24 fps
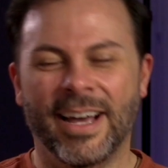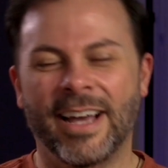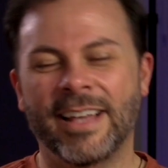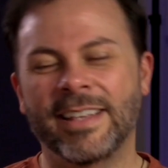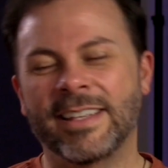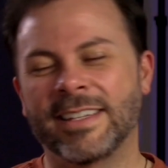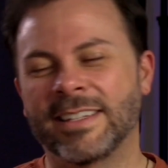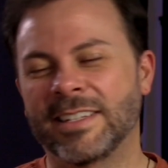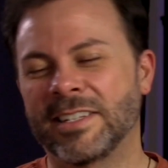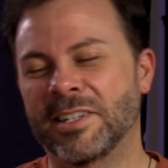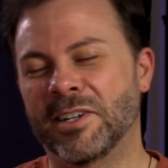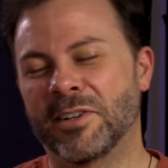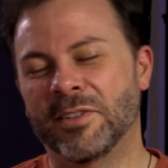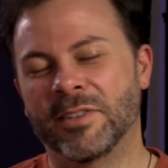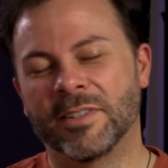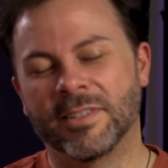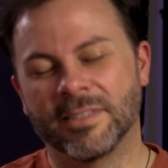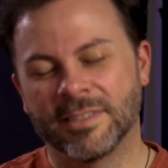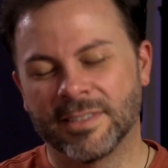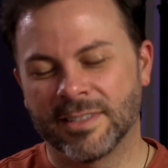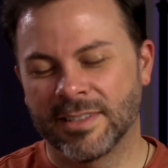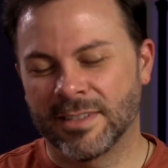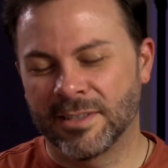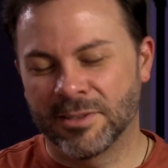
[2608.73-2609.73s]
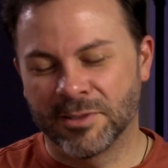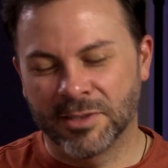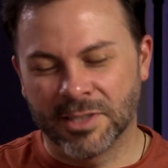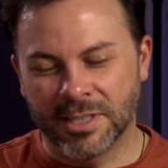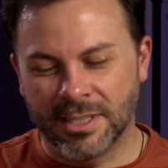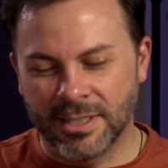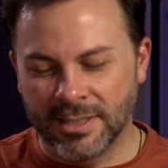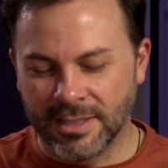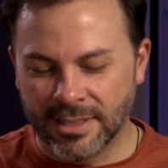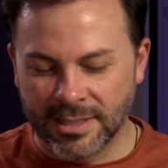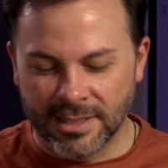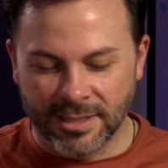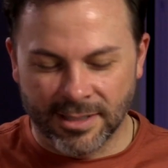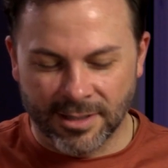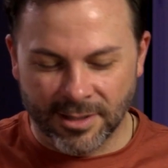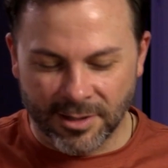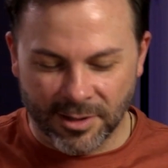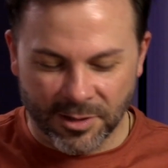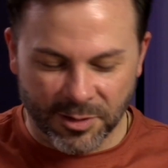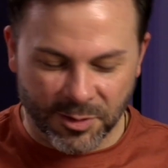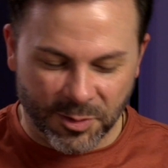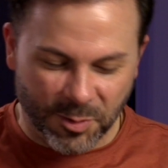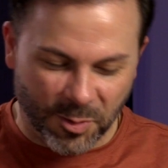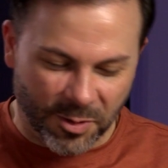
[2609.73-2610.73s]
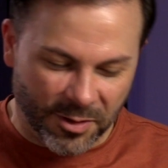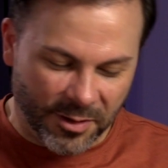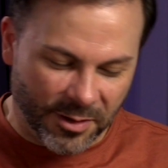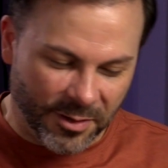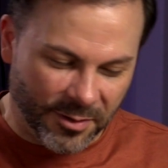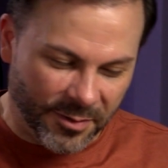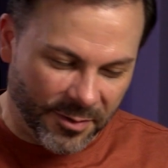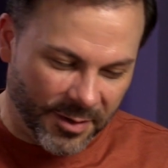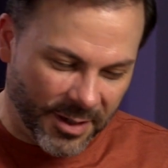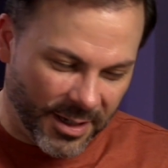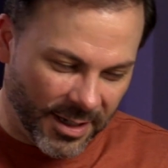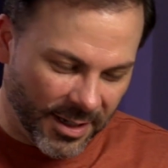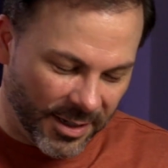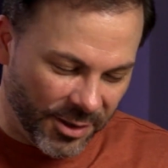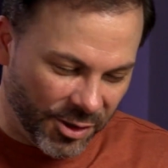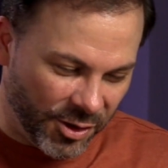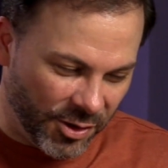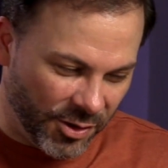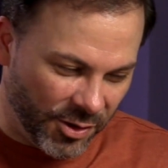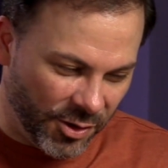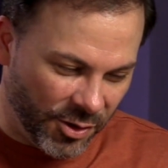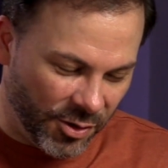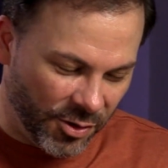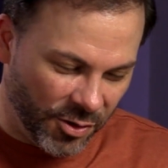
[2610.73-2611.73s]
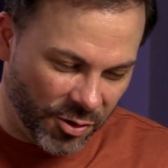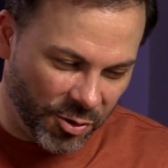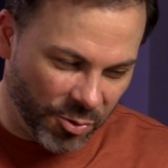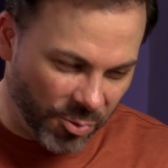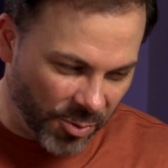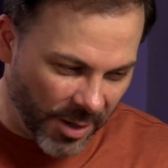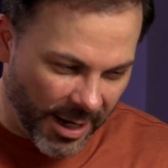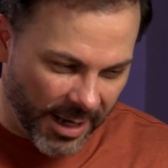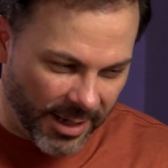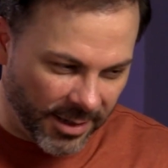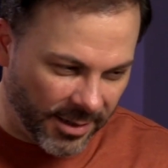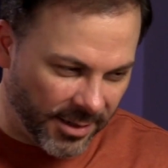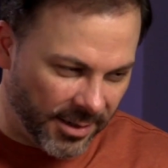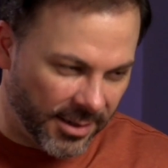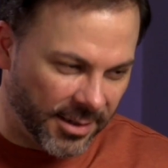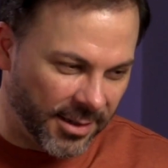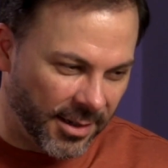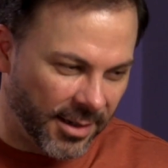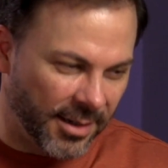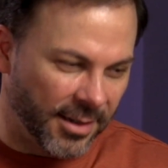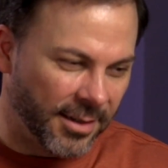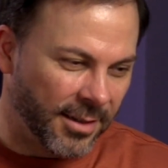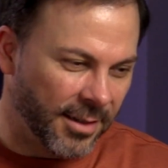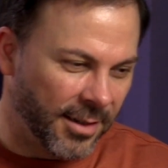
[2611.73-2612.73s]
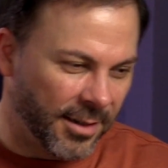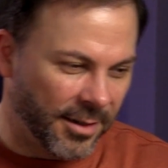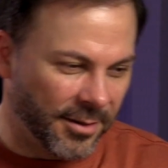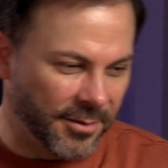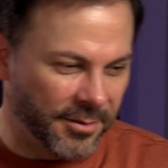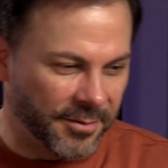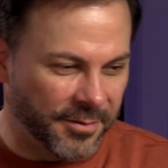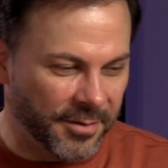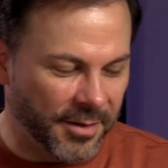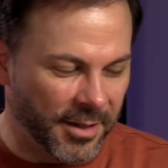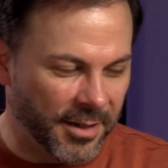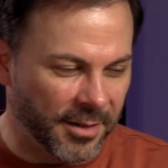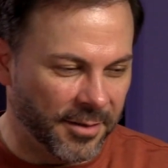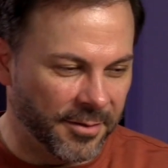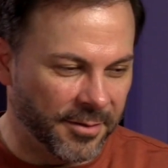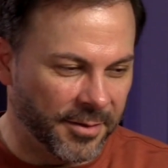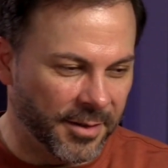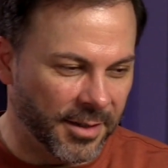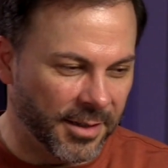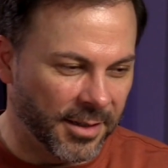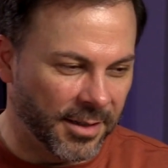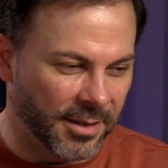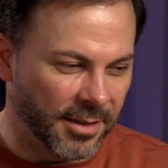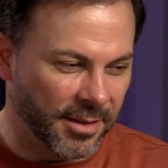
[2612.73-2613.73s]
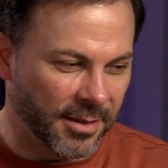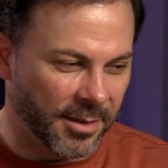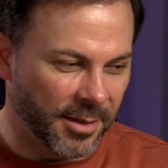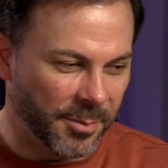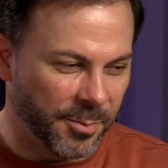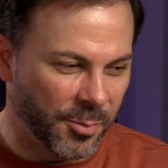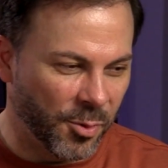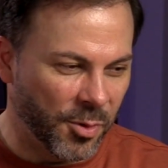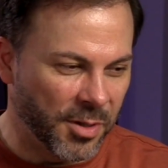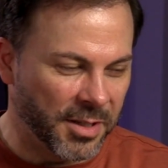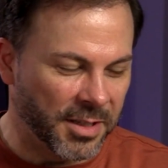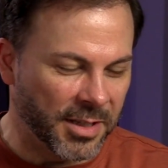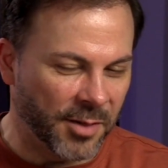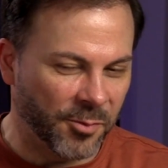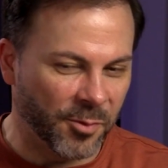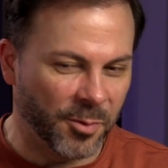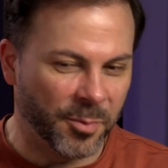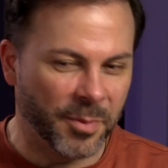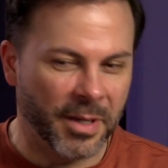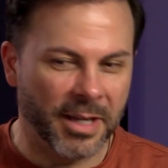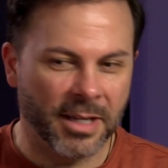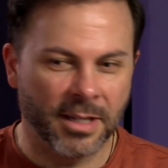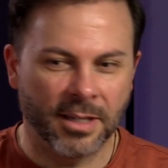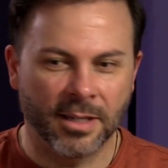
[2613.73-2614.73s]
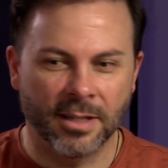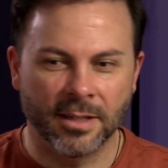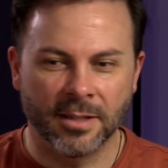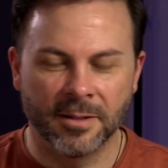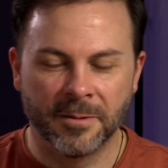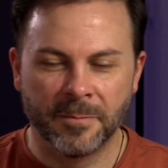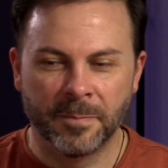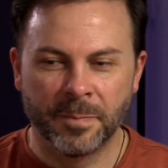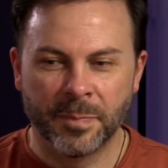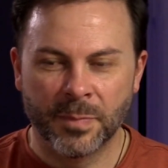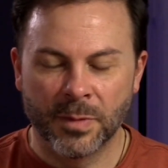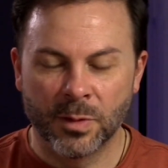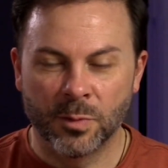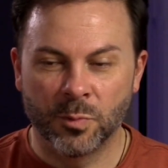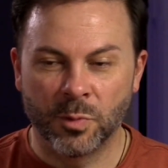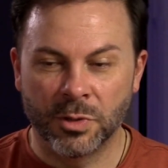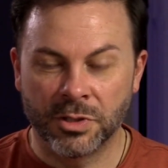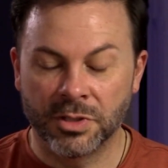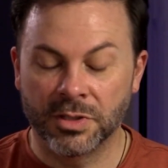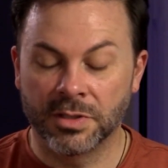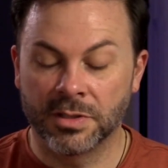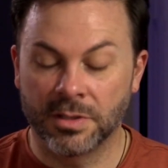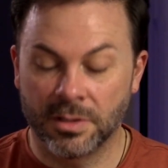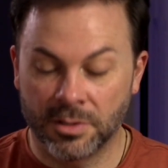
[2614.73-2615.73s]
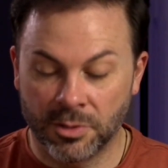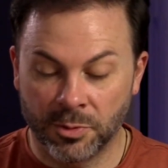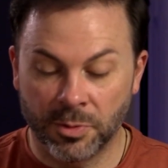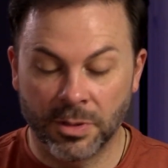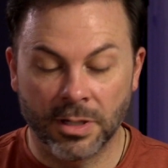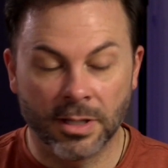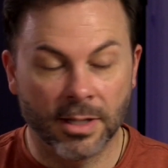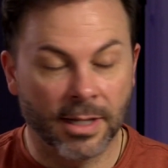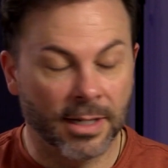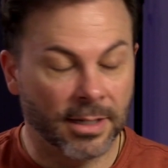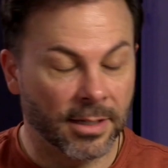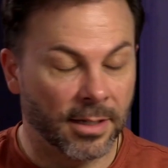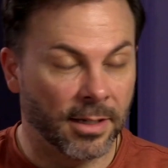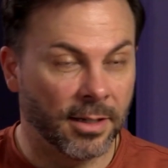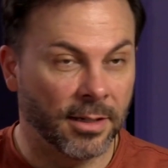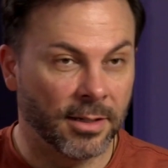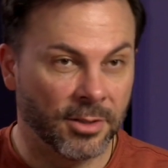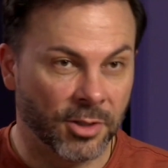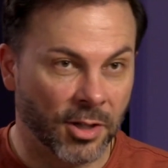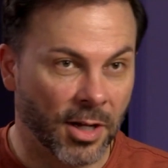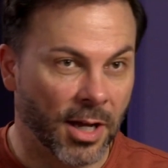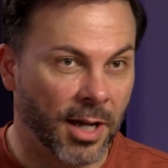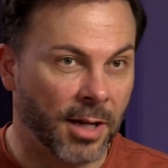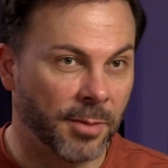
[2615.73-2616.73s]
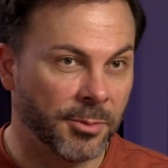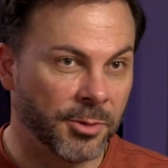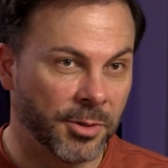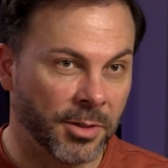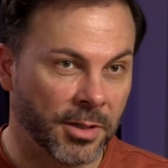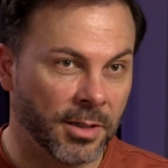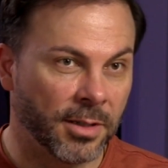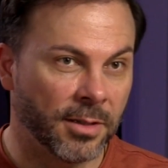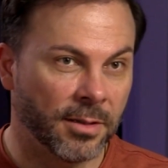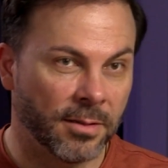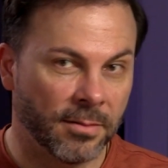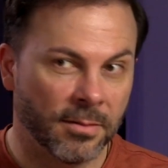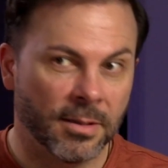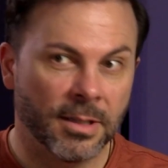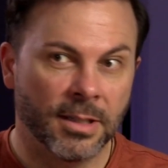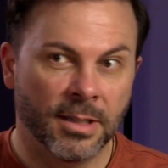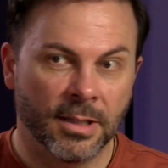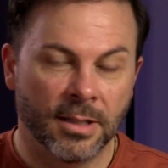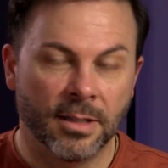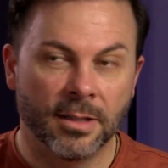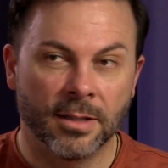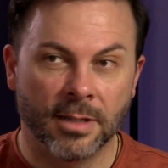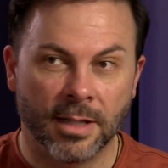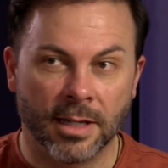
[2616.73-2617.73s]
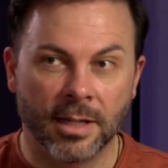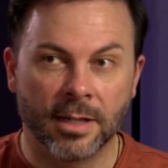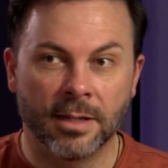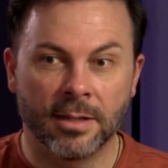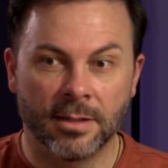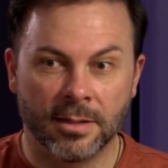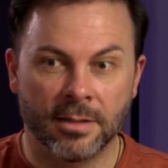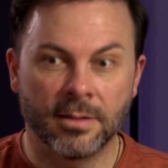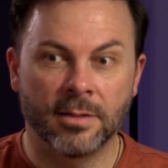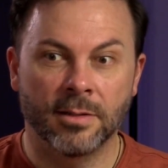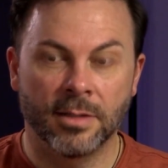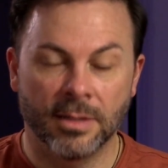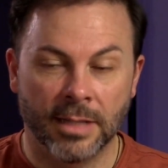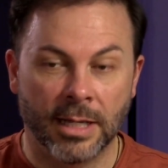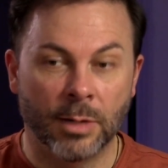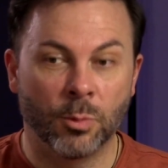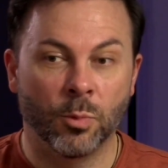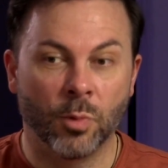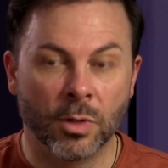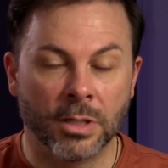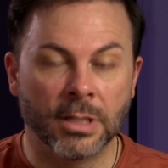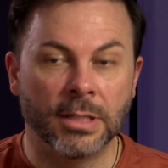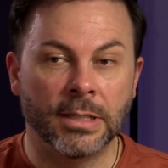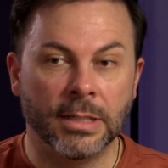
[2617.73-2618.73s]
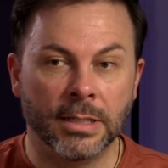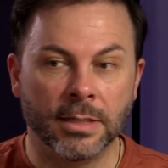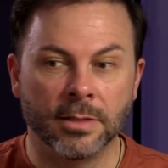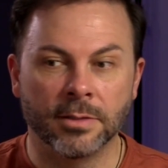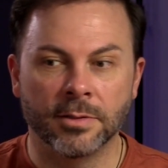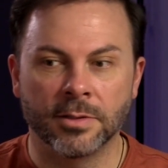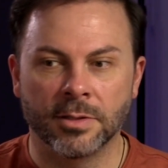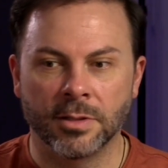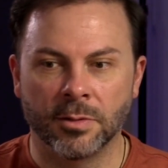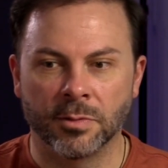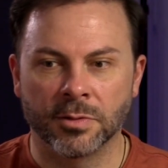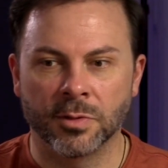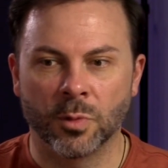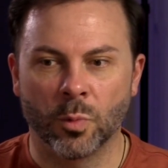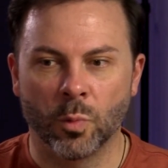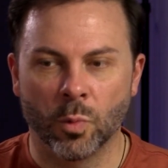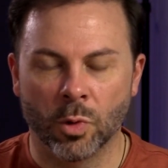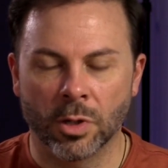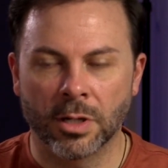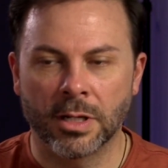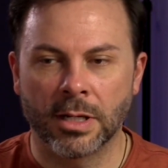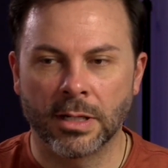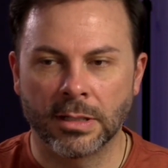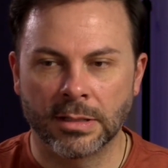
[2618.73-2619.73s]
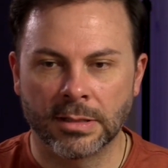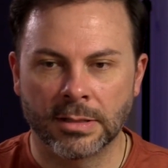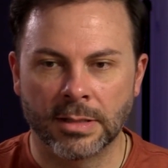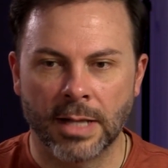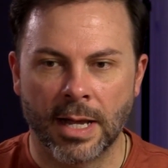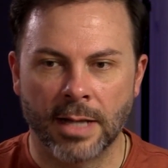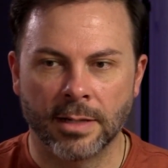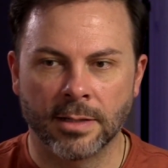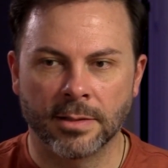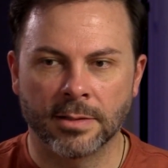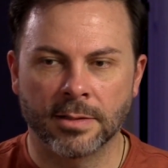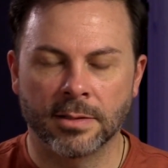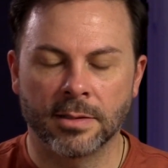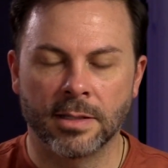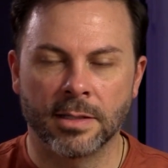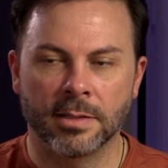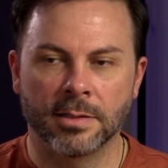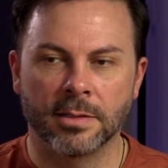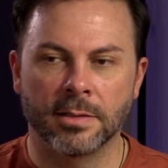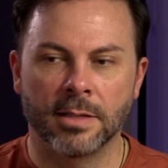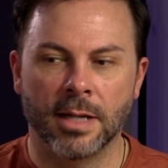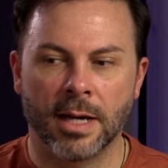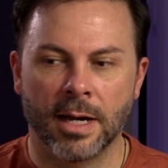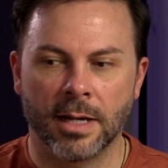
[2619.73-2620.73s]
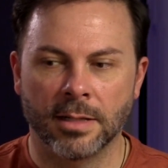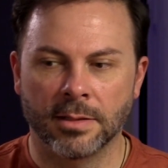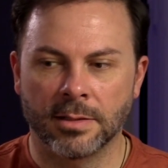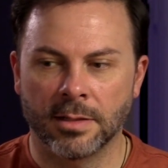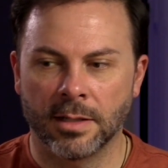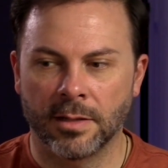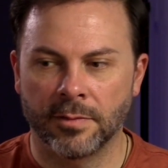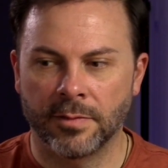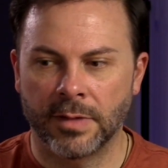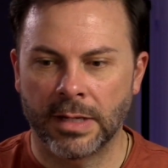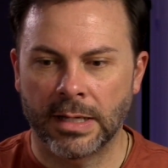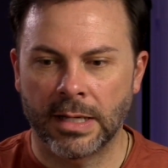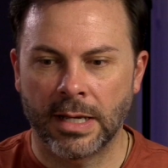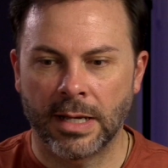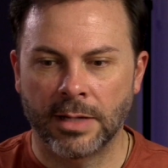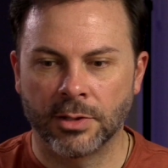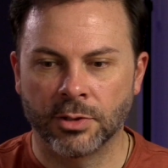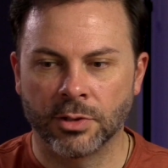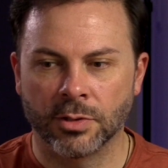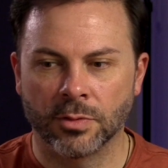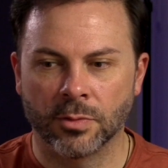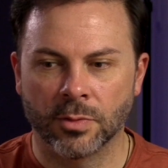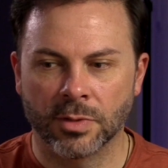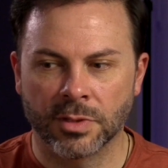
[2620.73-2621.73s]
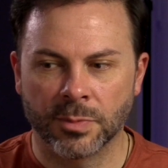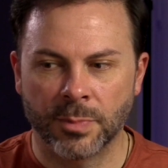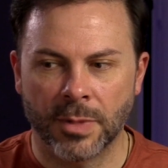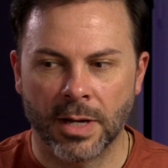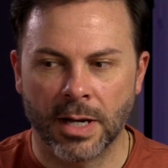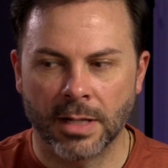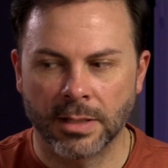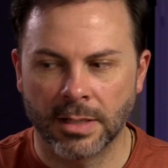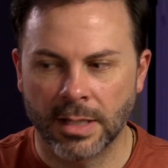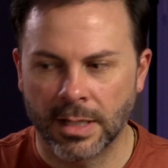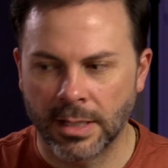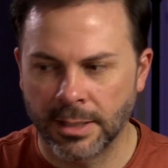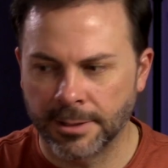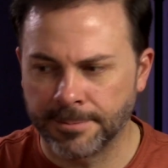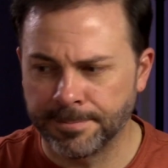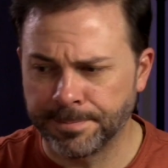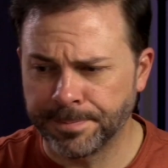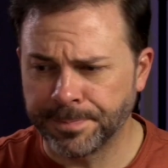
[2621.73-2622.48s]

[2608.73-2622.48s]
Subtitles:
I think, you know, there's a clear sort of trend of points that we're making, which is to treat it like a job, treat it like what it is. You know, it's a working set. It's not a vacation or a spa day.